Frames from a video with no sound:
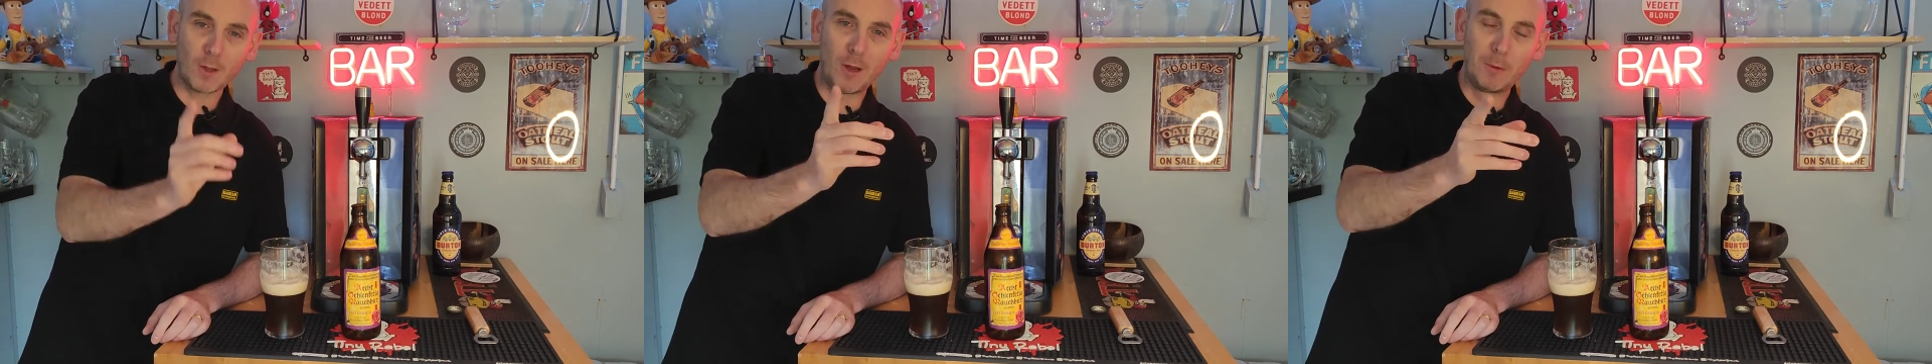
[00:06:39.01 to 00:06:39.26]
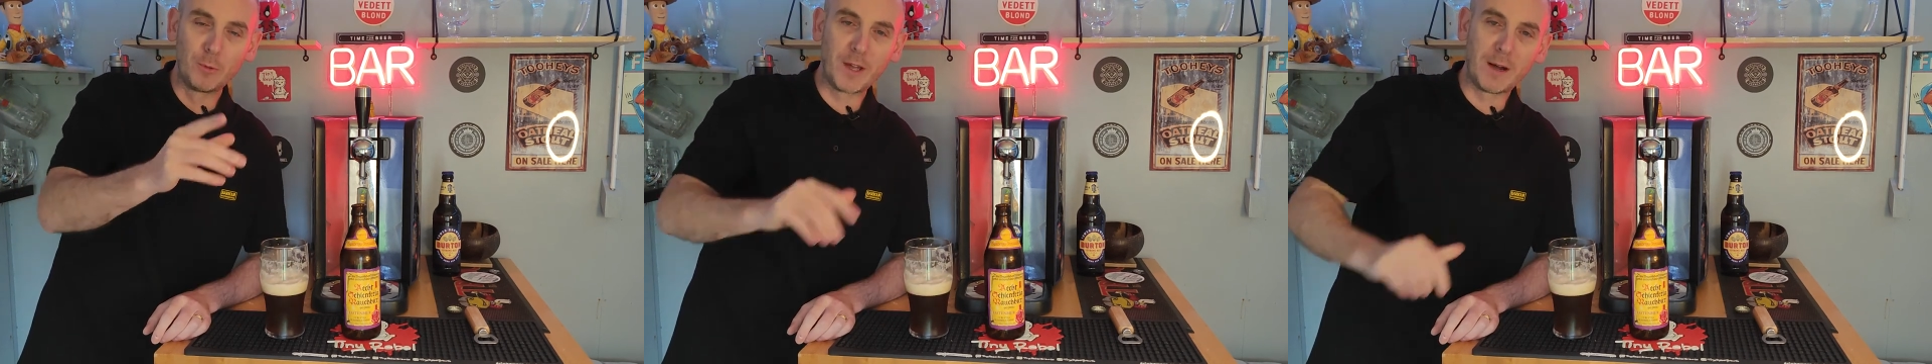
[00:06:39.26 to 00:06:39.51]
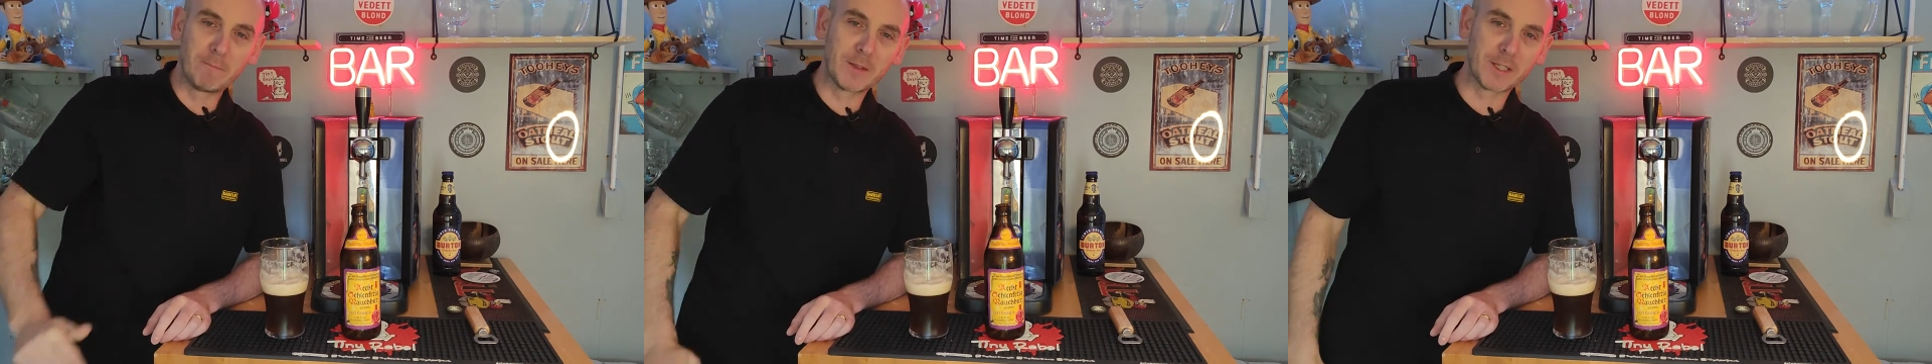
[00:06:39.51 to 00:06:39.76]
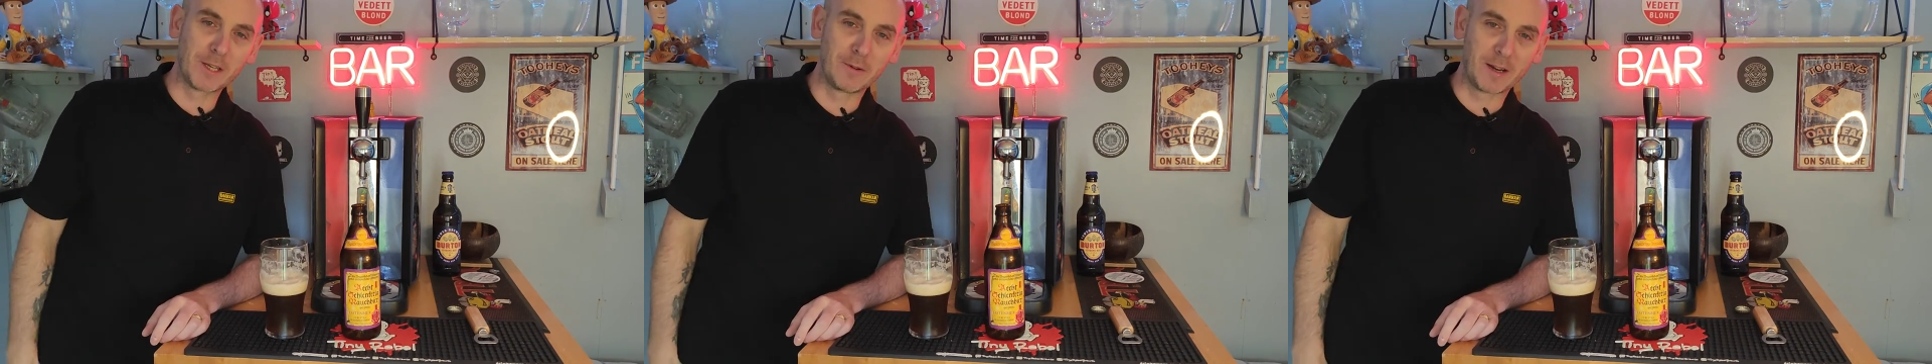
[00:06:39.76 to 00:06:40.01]
I'm all done.
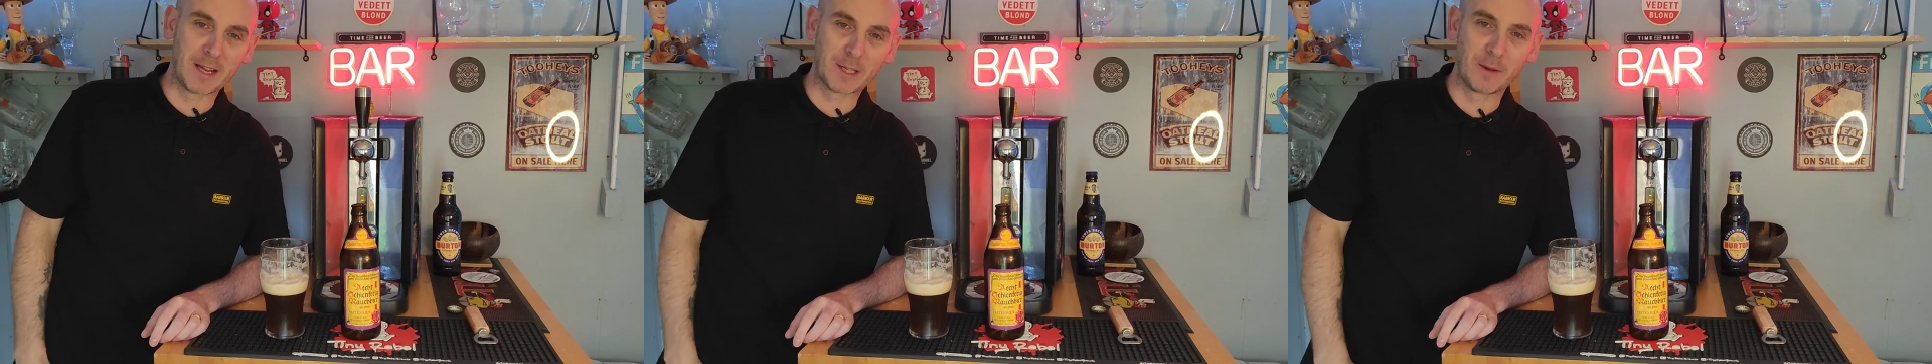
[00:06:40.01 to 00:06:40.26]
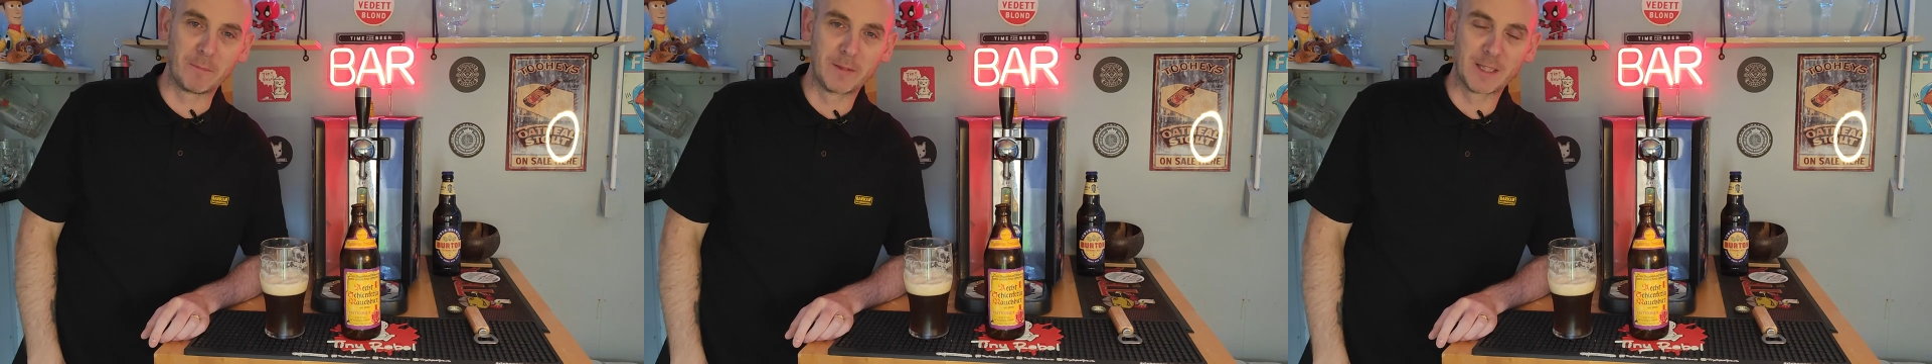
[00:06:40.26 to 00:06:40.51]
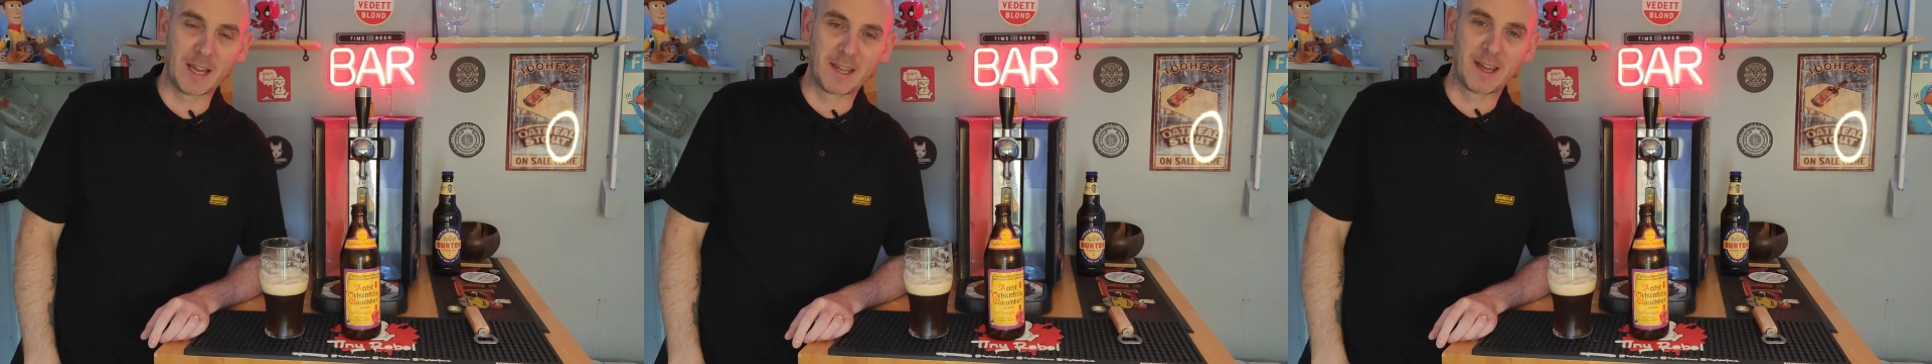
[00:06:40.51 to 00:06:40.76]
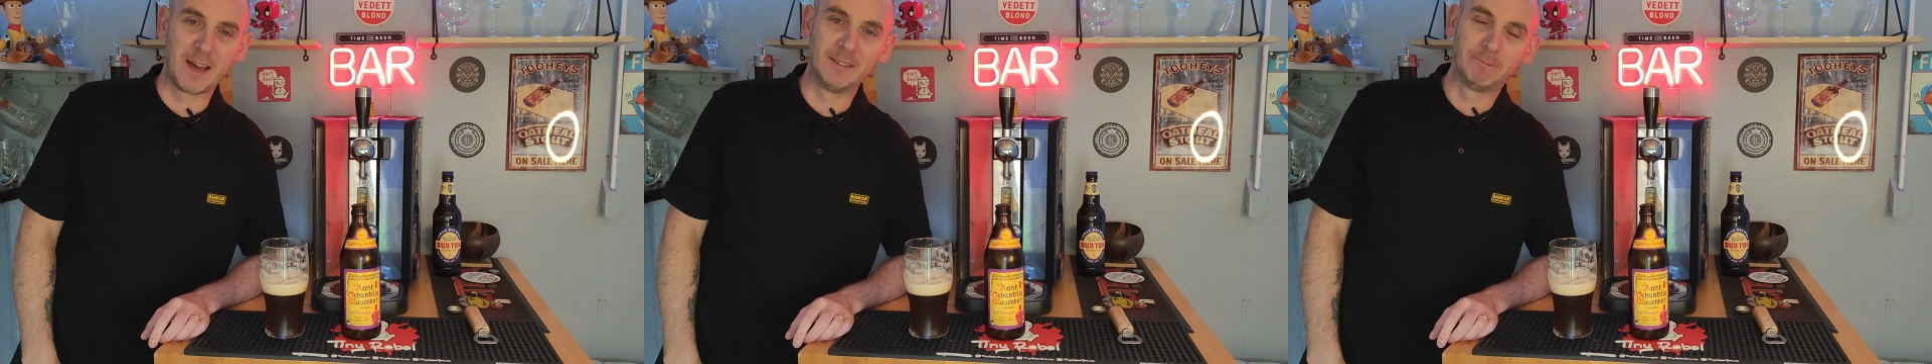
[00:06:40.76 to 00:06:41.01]
See you on the next one.
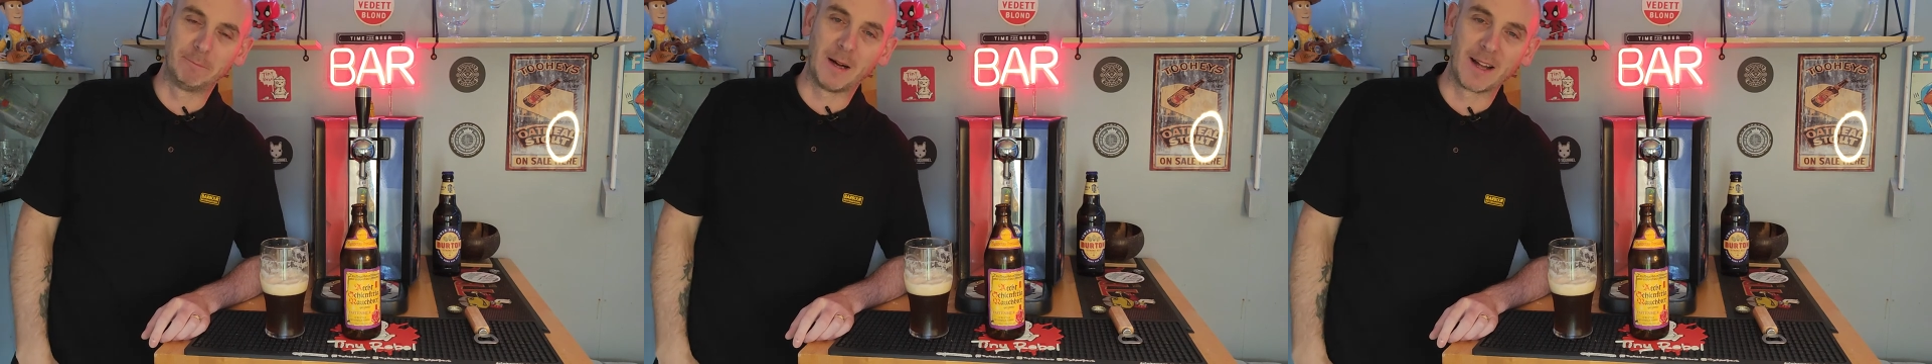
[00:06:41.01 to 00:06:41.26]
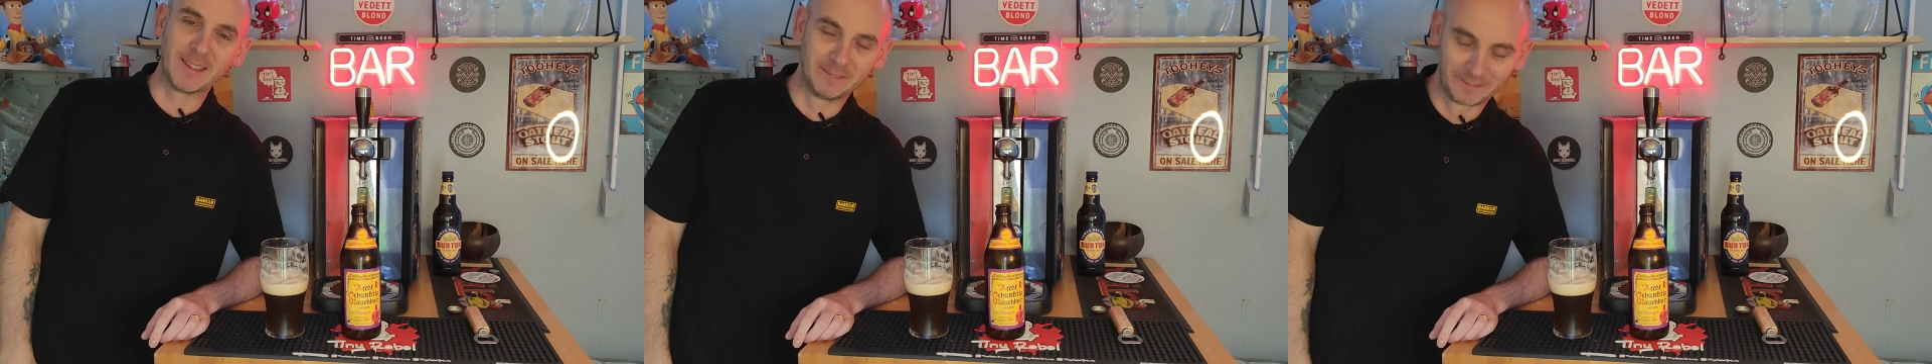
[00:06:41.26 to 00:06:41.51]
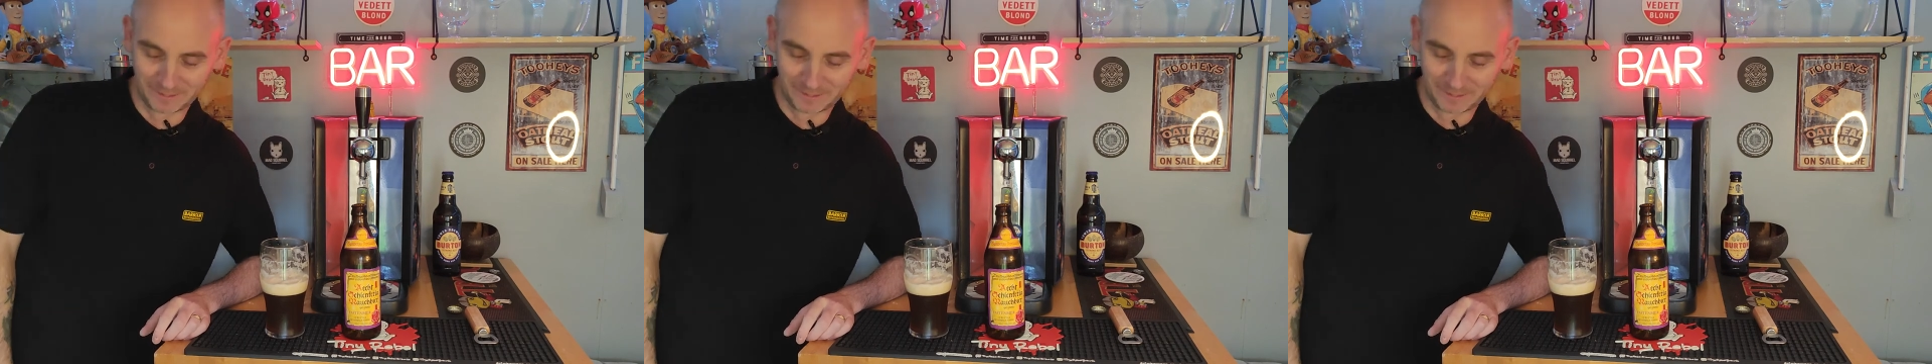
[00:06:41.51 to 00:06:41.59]
Take care. Bye.